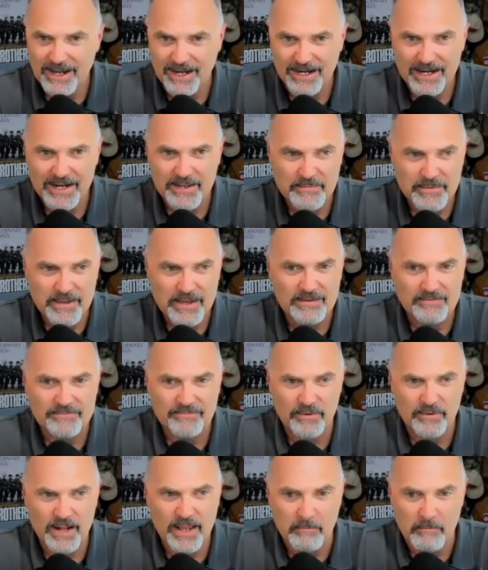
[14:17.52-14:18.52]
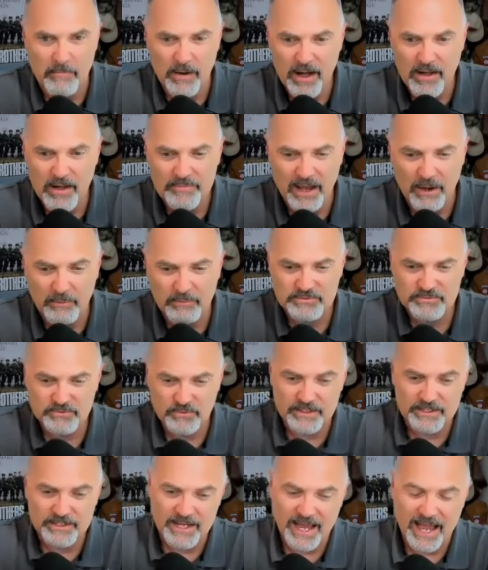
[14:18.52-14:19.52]
I got to admit, for a month, I was
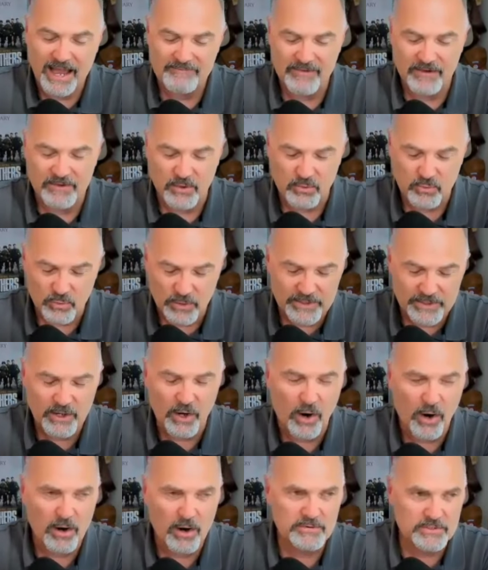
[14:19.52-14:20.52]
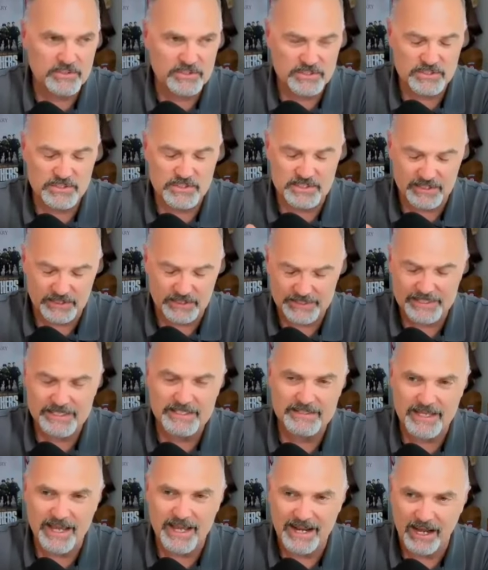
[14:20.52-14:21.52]
really, I found it really hard to just
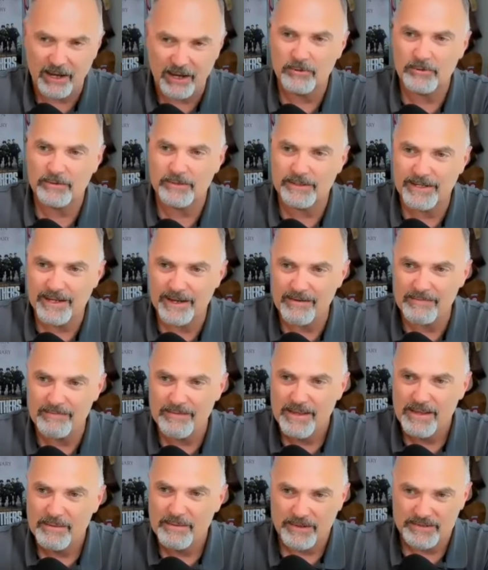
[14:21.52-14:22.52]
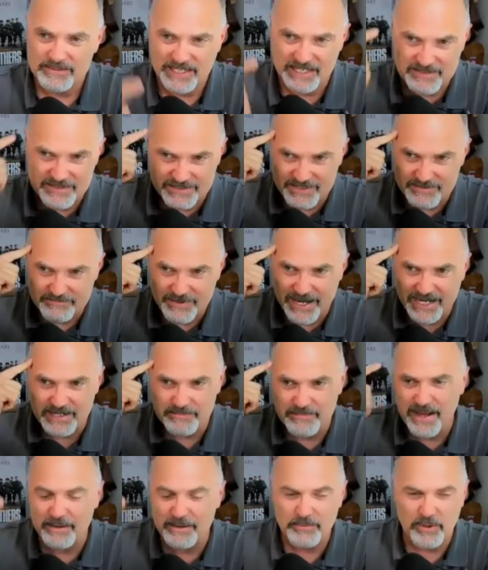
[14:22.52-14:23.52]
delete that Outlook account because I, I, back
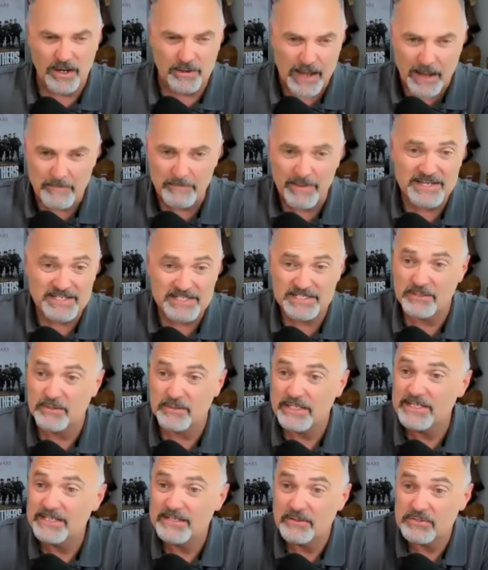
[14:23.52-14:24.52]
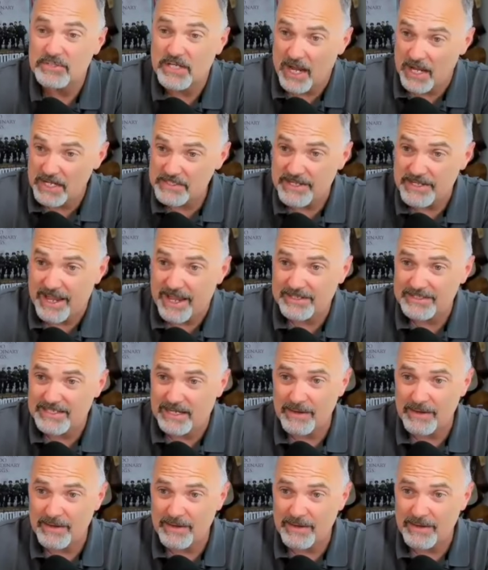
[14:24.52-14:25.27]
in my head, I might still need those contacts.